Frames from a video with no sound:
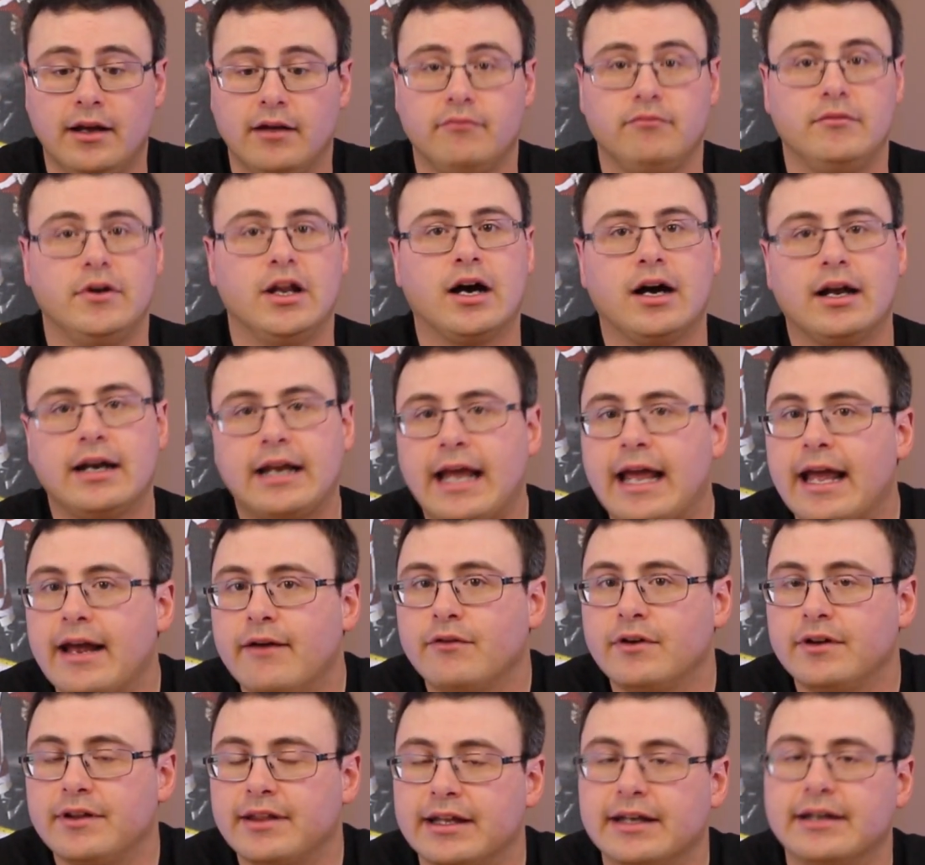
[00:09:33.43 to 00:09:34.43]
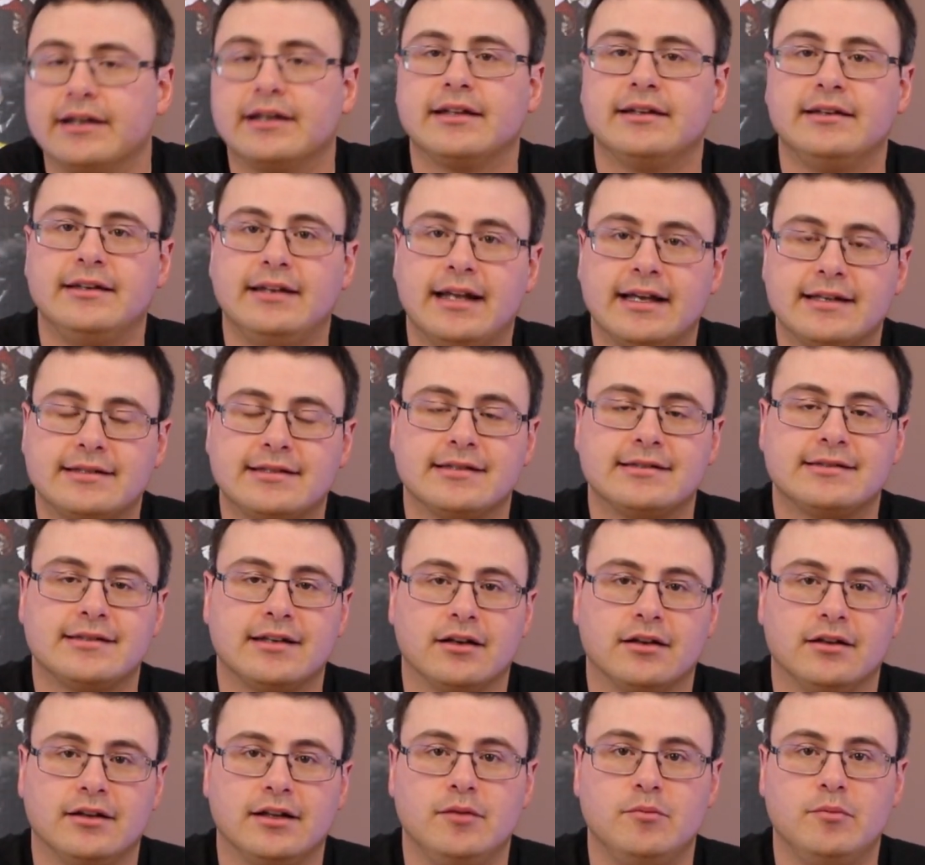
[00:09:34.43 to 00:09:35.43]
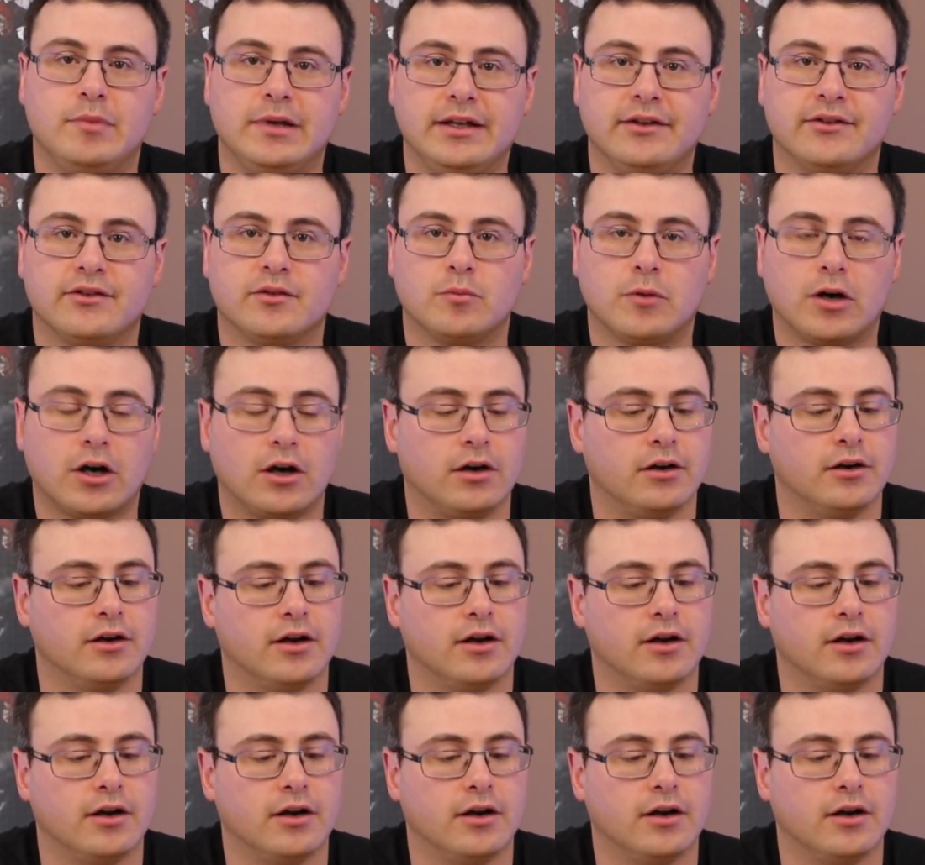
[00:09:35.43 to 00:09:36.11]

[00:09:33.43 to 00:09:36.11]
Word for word: Not everything can necessarily be smart.